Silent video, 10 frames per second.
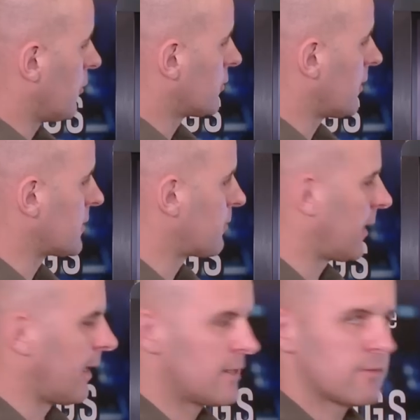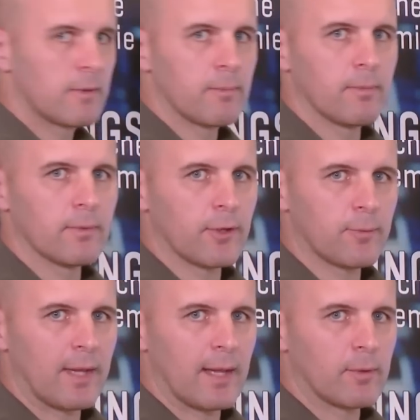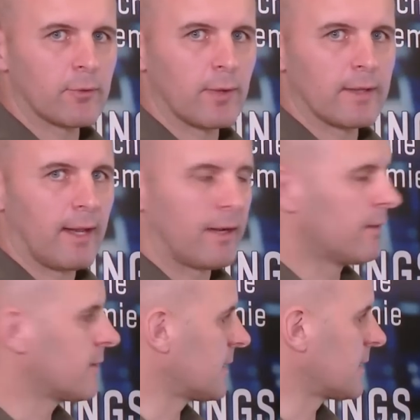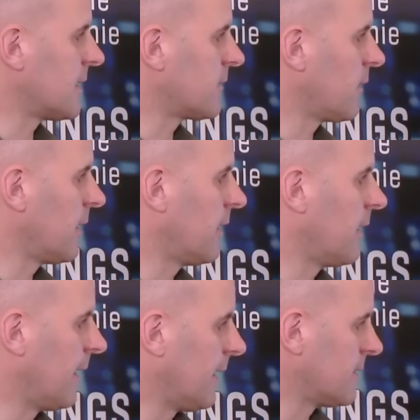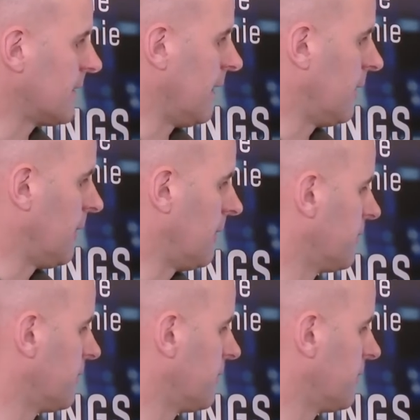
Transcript: motorized brigades will not be able to attack successfully against the enemy.